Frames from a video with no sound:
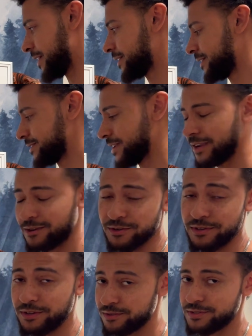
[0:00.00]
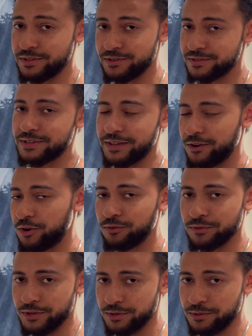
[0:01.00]
not going to take her years and years to get
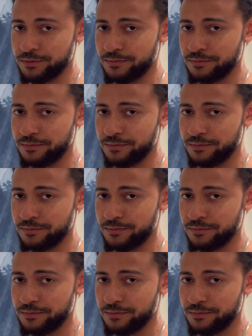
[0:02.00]
over you.